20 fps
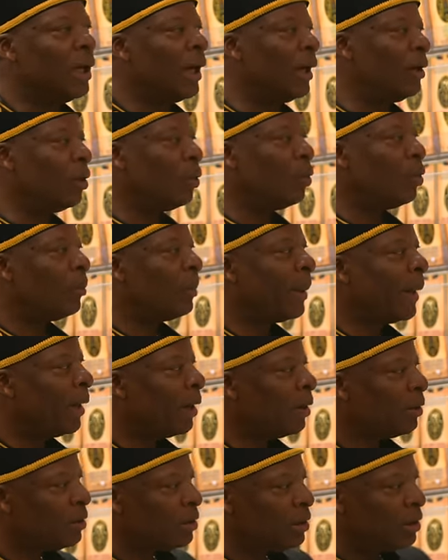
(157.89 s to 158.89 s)
I know
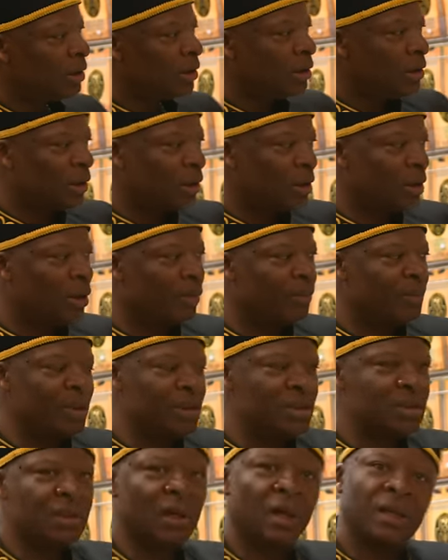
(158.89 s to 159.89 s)
about, you know, I've
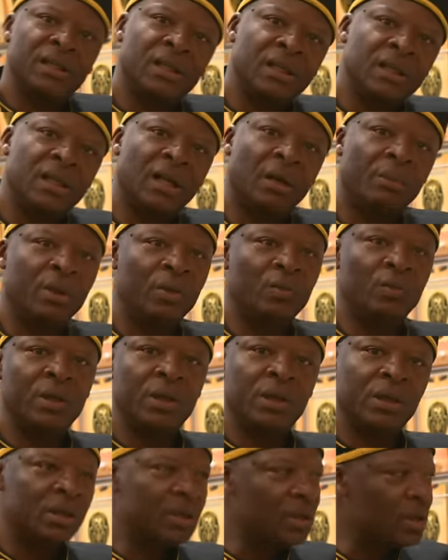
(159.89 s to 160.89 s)
been studying, I've been
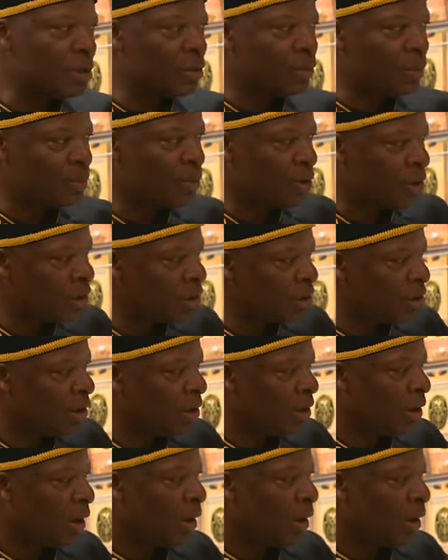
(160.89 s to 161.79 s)
reading the scriptures,